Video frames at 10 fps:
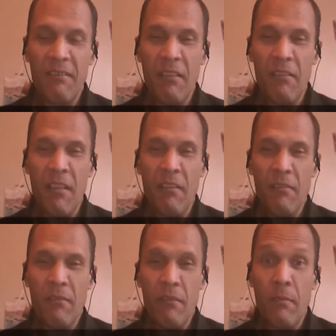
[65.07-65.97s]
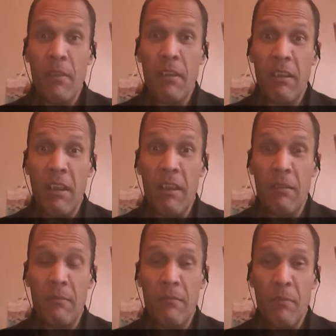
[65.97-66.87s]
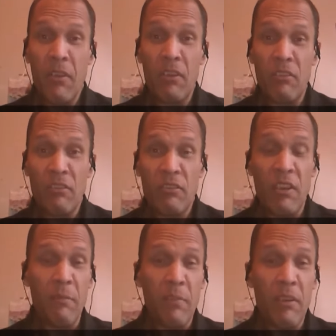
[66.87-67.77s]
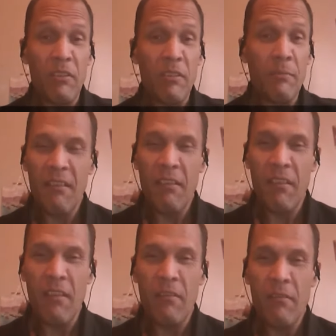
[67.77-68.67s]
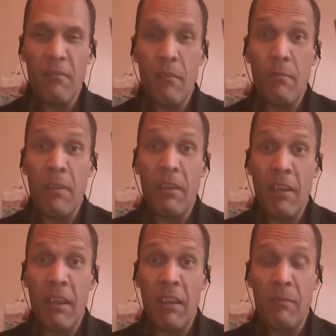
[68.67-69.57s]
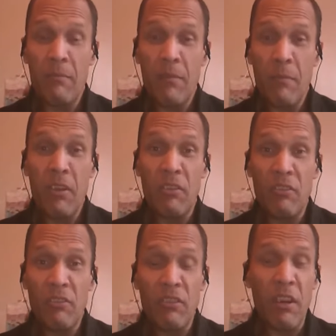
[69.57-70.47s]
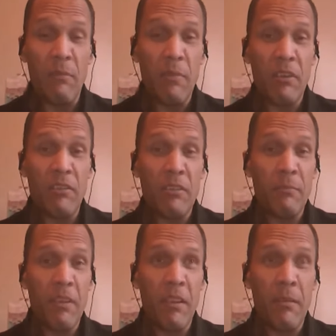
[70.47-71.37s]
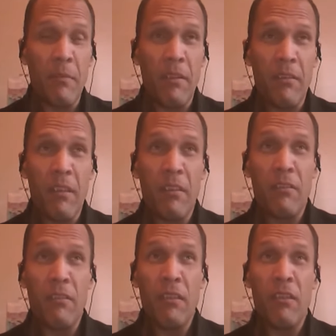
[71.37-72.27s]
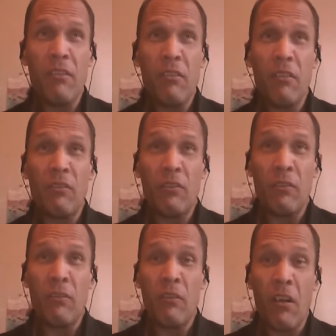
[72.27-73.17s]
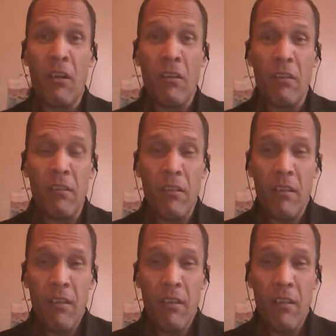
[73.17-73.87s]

that, that the big game, the big championship, the, the, the big game, the big championship game. I, I think you could still call it